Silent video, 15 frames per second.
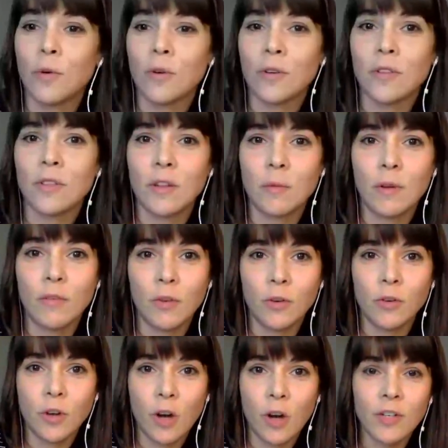if you're
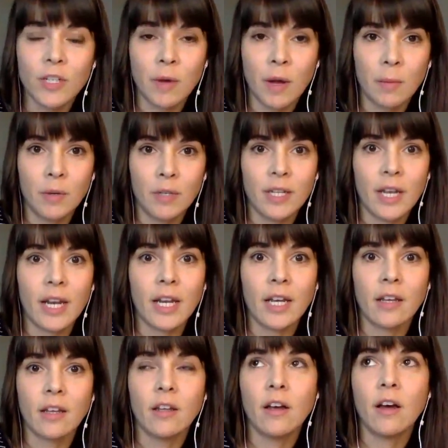nervous about
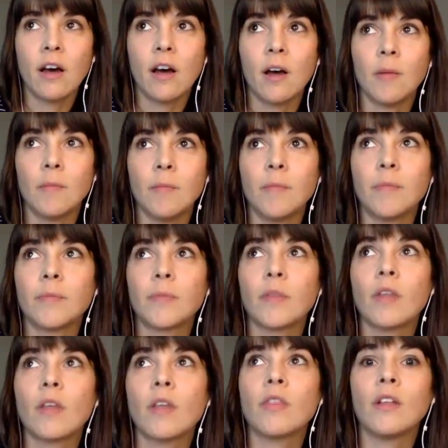presenting,
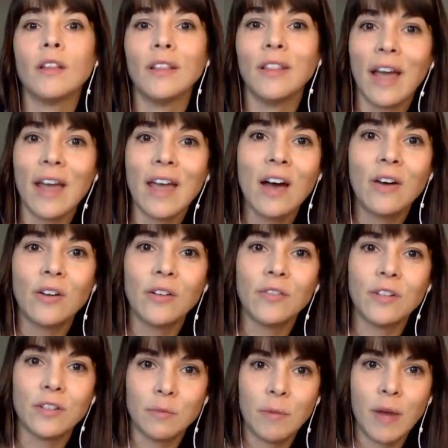the layout of the
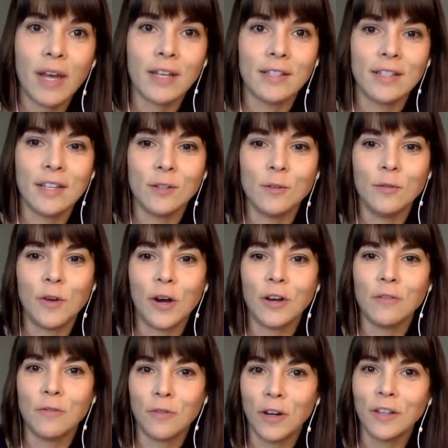space is very
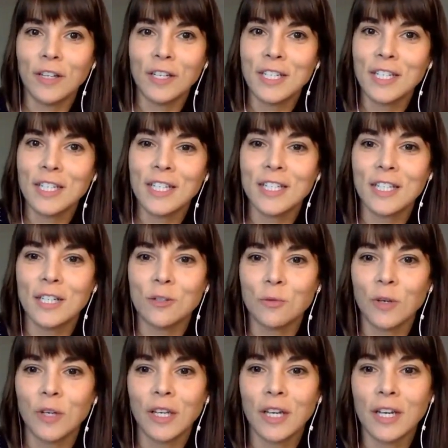friendly to this.
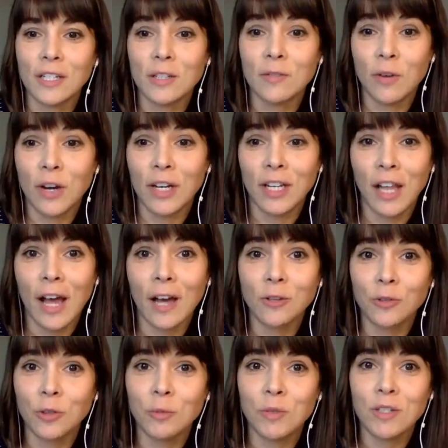It's very
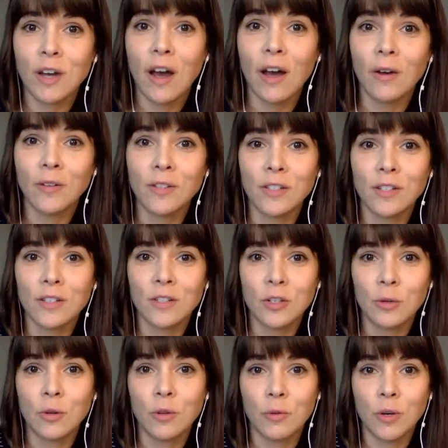classroom style. The
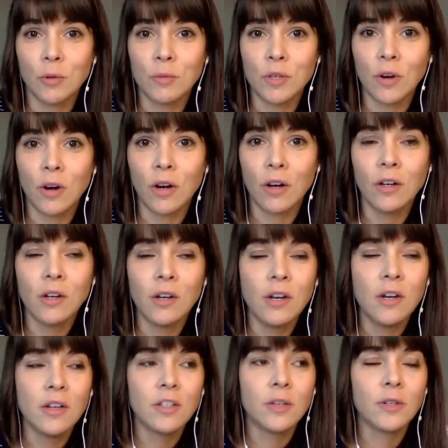two of the rooms are.
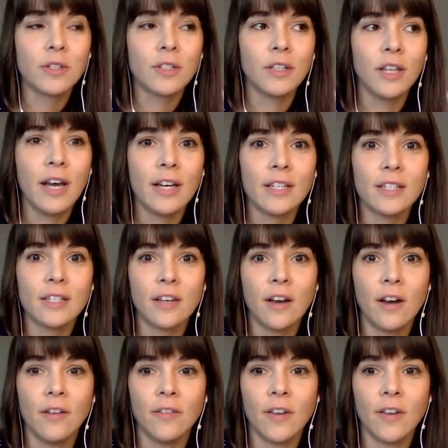So it's less of